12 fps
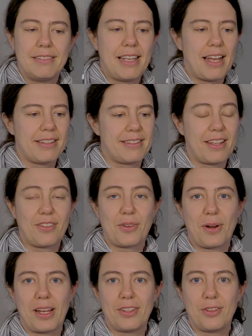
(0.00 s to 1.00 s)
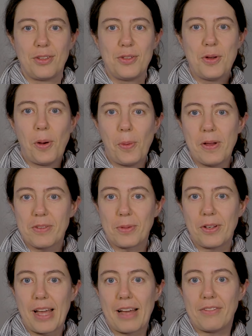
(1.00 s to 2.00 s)
Yes, that's right. You always
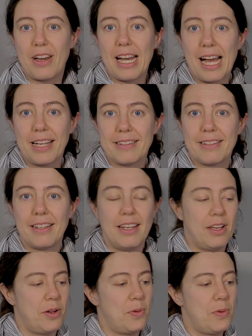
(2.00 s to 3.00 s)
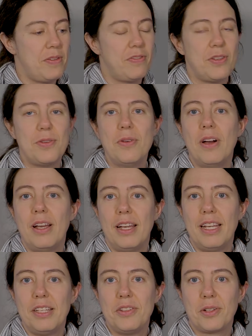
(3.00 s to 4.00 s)
want to have a light with you
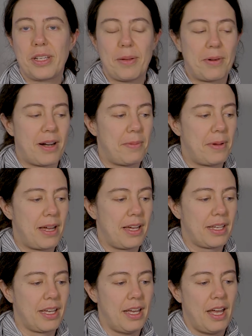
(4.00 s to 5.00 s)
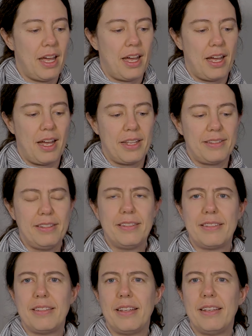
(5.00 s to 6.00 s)
in your camera bag.
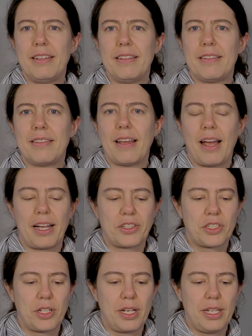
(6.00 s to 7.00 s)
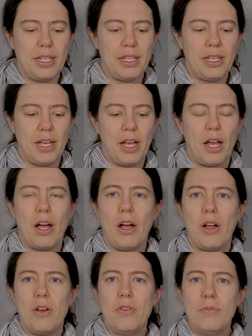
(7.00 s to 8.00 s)
This is actually
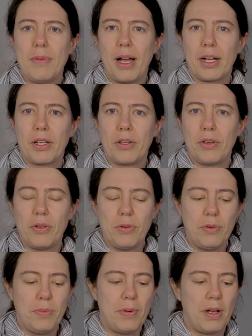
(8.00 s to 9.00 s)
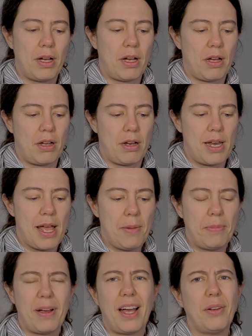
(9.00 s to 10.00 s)
a Lume Cube
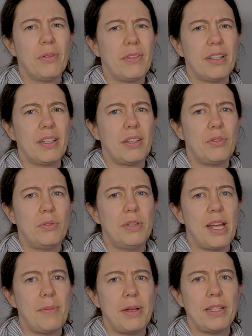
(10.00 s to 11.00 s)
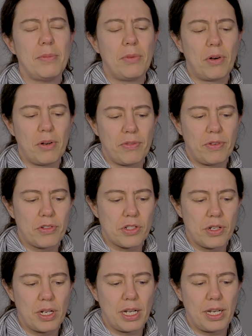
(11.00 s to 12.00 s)
lamp. I don't think they do them anymore,
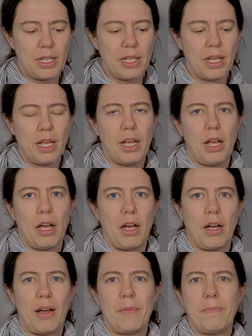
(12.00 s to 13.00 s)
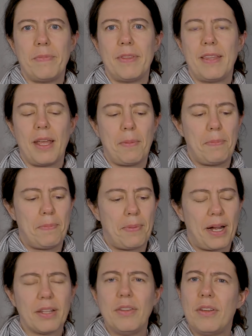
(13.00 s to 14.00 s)
unfortunately. They
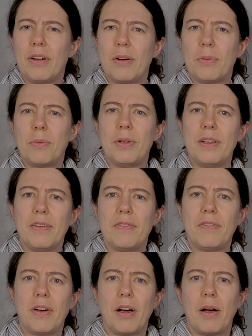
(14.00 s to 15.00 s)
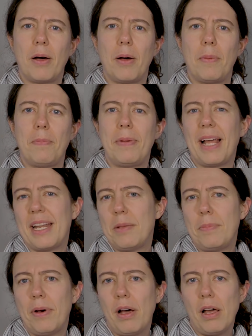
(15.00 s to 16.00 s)
partner with
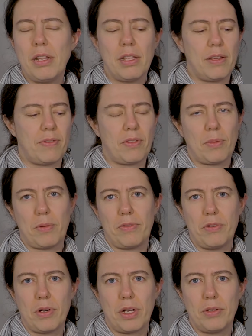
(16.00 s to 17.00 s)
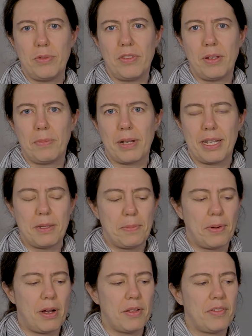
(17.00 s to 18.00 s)
Platypod, if some of you are using
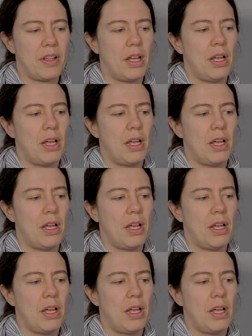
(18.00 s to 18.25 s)
Platypods.